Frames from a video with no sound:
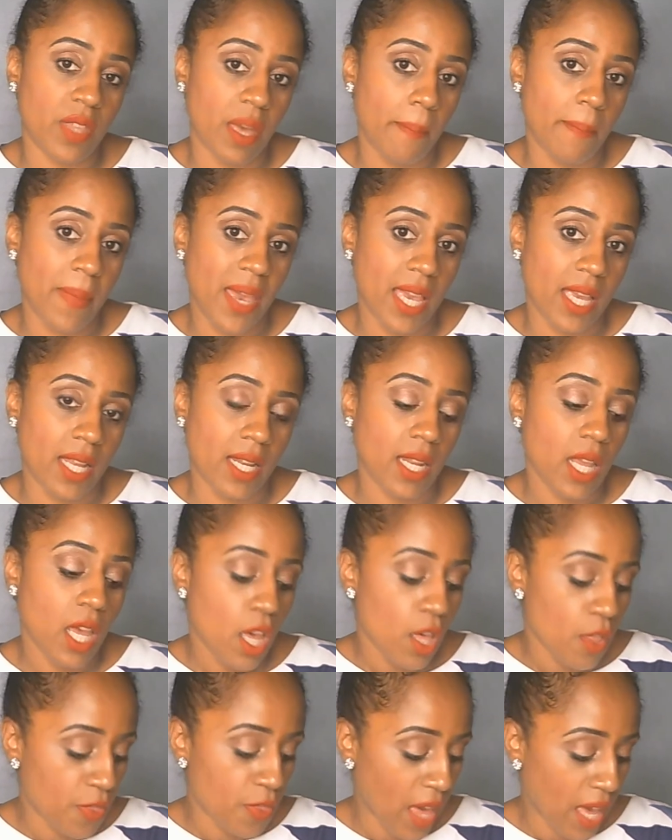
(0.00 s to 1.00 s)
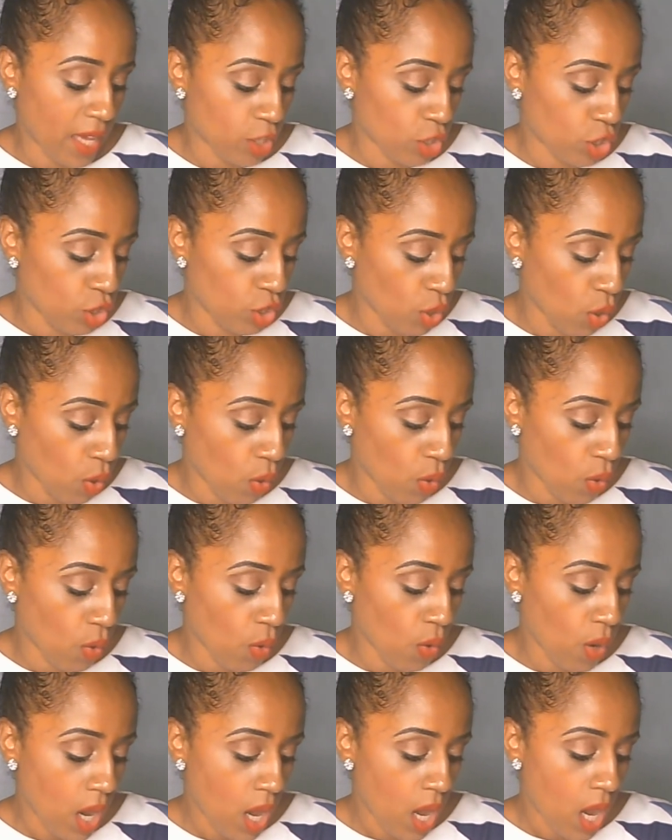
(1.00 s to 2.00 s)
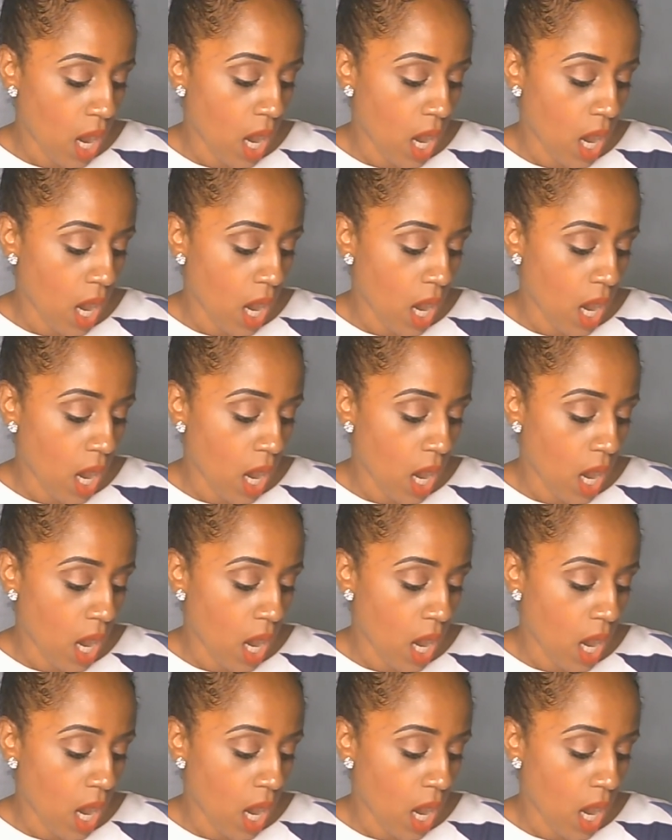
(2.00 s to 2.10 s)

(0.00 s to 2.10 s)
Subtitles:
mean that your